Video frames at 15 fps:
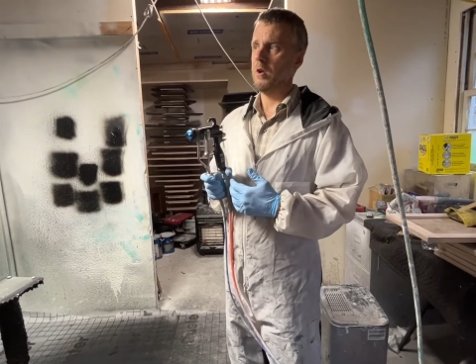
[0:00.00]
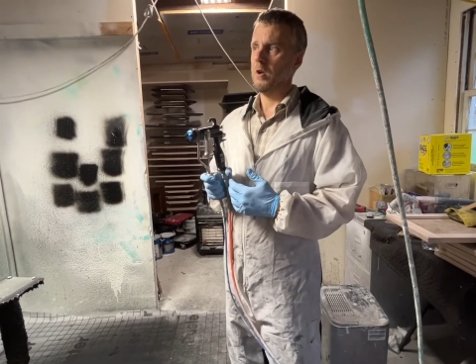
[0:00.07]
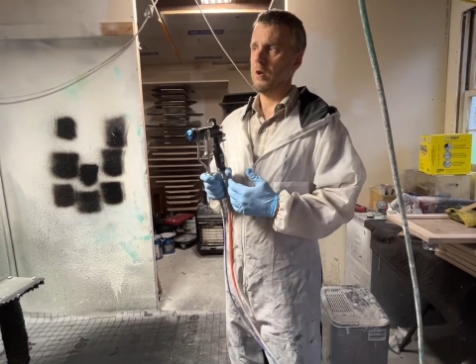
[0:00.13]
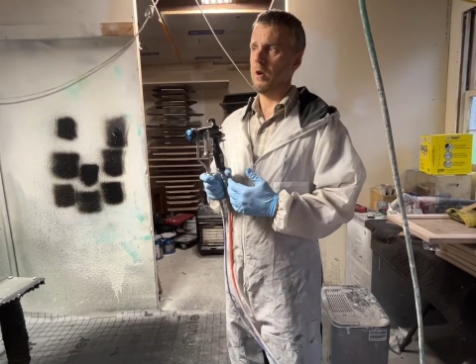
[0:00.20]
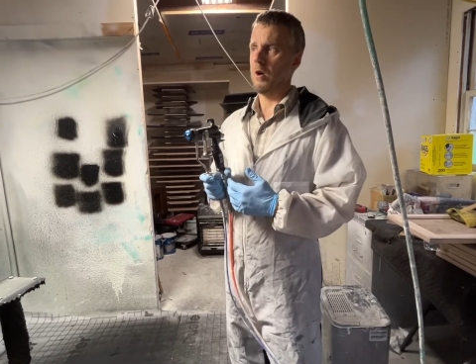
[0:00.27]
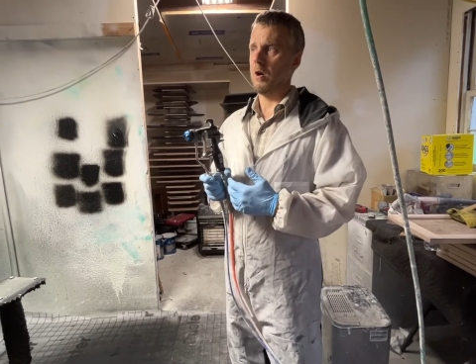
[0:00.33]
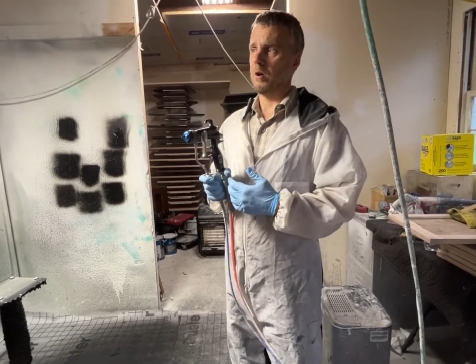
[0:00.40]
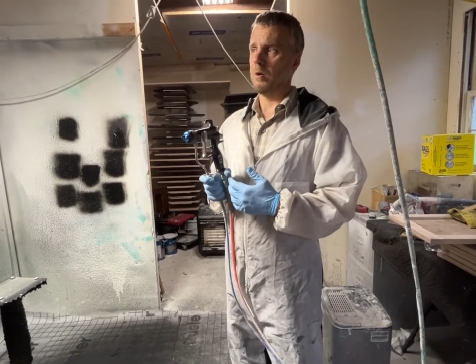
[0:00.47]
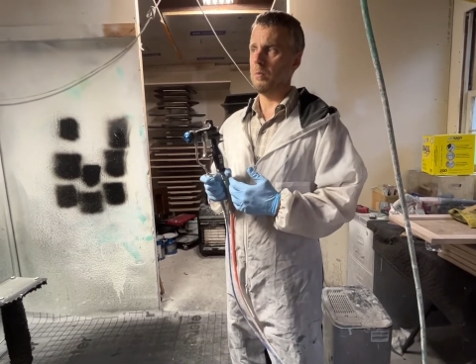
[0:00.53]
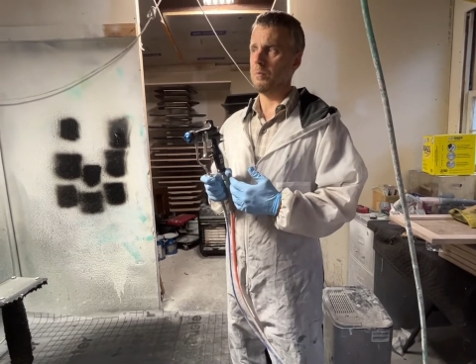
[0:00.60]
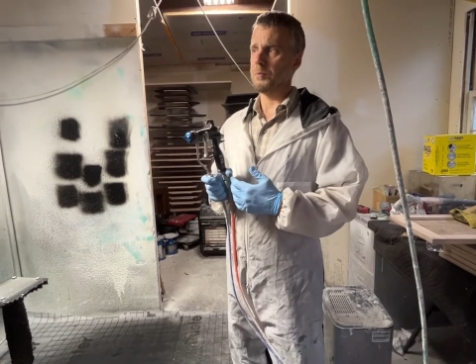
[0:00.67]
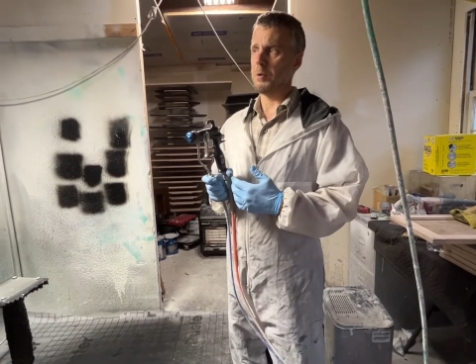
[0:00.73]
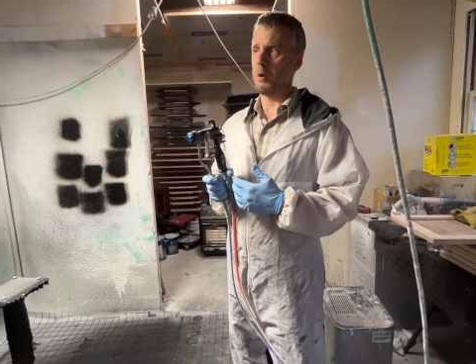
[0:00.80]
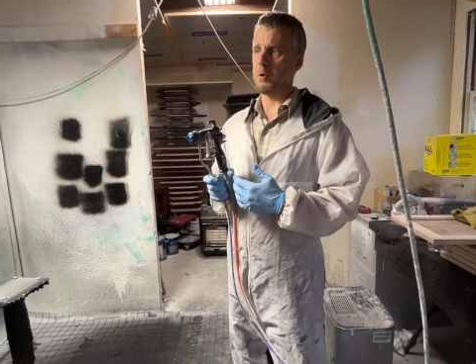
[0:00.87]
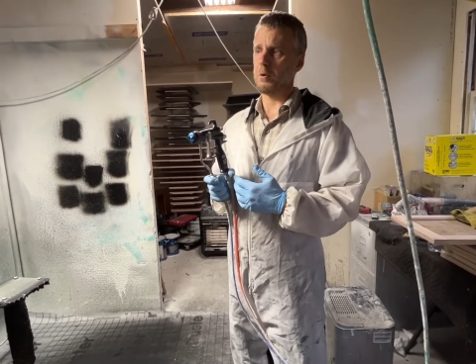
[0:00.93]

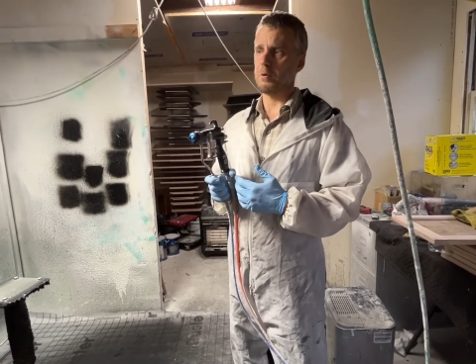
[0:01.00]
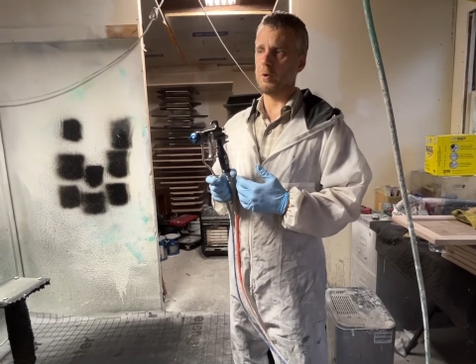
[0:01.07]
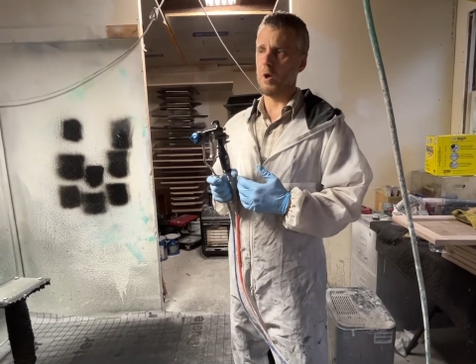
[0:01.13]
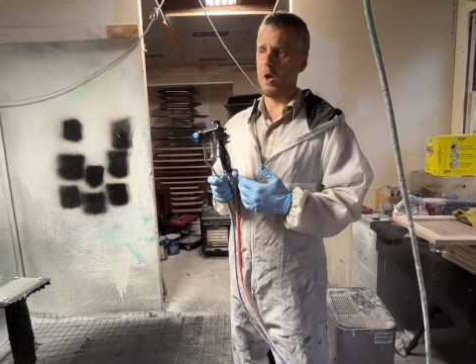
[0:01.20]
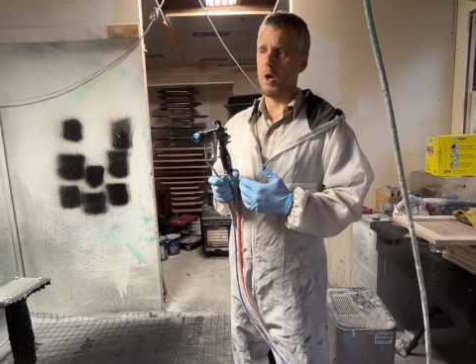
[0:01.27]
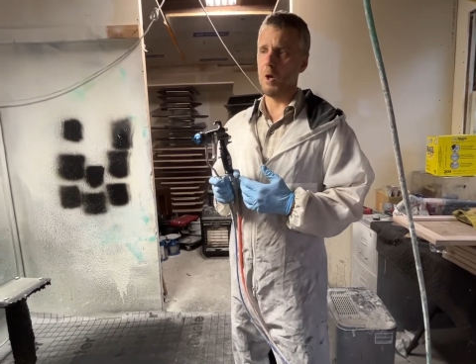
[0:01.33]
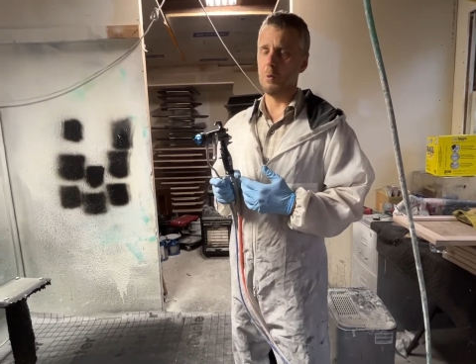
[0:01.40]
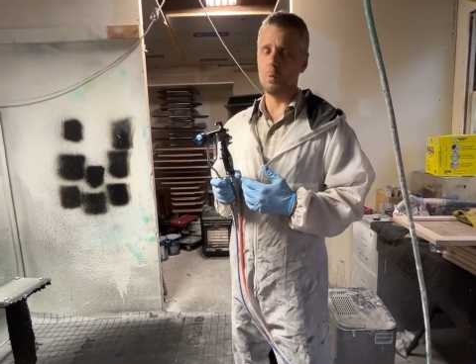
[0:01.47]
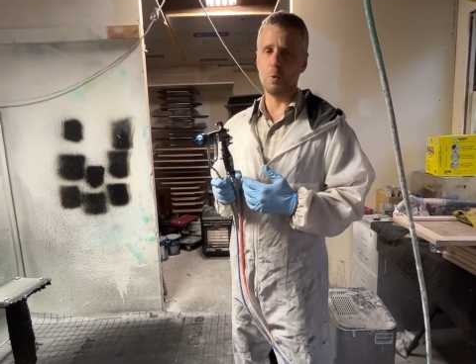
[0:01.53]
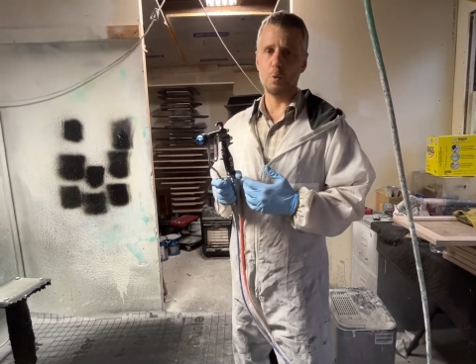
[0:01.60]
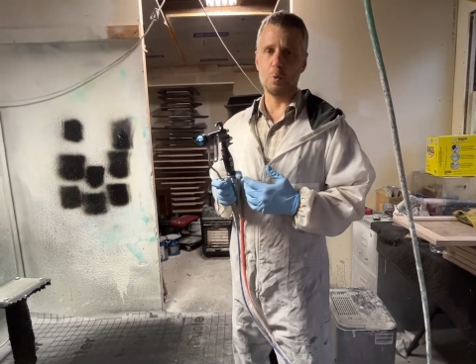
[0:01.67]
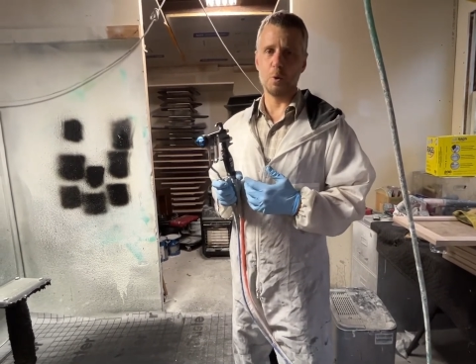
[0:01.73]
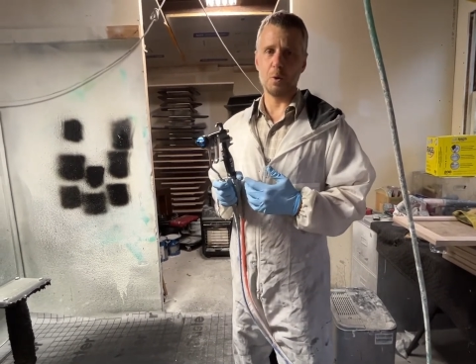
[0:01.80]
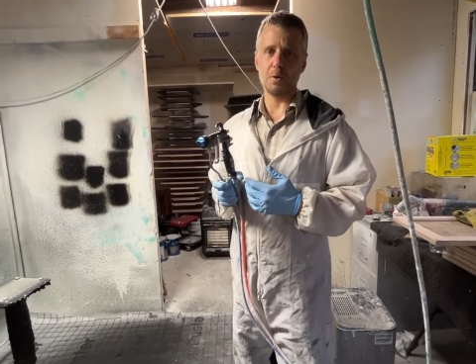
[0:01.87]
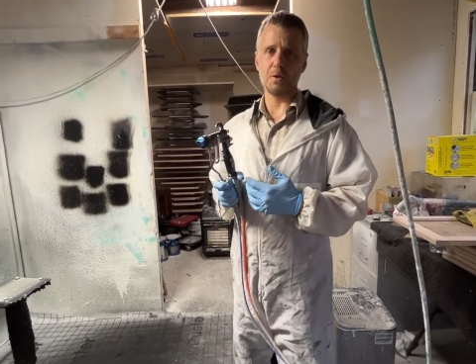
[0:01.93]
Talked to the guy at
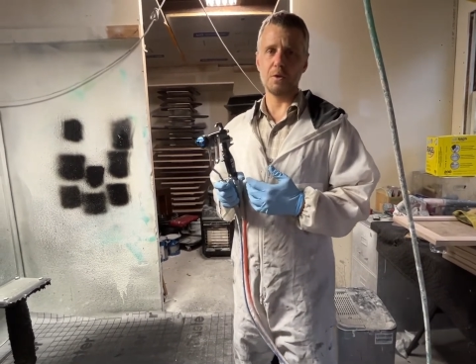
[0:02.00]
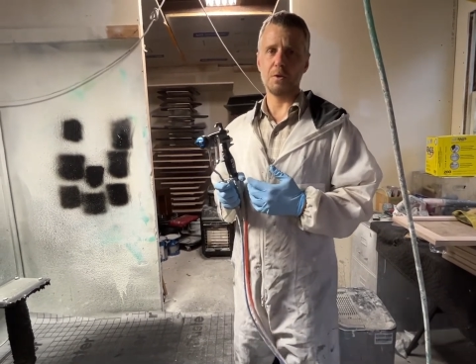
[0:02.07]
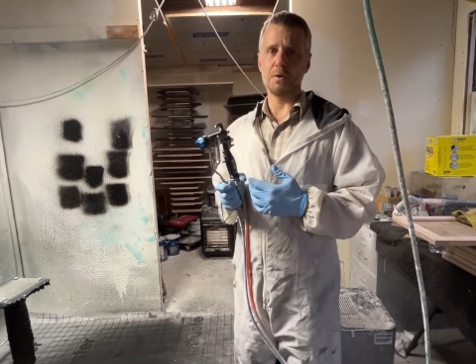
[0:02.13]
Woodworks